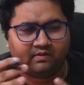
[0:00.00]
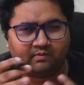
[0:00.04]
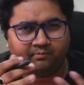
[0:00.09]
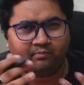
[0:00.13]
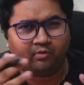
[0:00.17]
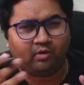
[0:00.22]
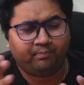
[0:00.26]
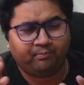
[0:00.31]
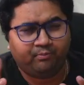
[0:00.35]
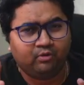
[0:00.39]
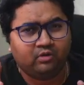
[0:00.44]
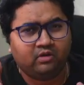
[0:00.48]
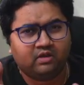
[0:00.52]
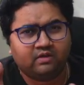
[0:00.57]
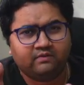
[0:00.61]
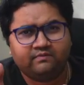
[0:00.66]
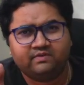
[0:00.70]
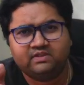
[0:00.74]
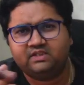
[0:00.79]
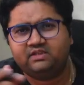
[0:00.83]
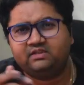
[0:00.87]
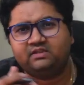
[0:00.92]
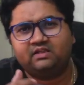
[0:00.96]
popular
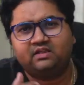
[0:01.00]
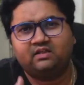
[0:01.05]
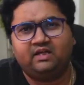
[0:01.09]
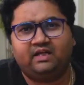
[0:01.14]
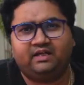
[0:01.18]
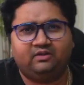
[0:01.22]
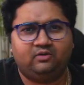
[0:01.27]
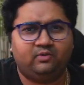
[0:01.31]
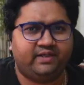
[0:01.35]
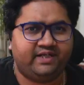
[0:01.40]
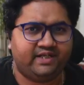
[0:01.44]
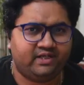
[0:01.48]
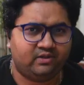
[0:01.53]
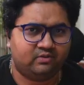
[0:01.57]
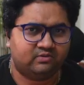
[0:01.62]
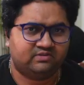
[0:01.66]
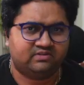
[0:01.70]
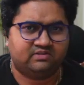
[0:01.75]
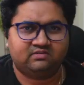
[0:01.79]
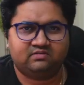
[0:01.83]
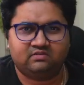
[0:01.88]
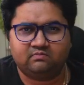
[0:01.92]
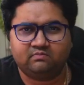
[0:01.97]
within the Android
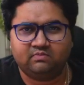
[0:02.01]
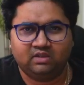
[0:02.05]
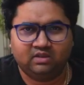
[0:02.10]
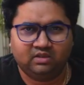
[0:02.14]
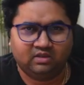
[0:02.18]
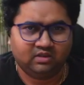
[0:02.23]
ecosystem.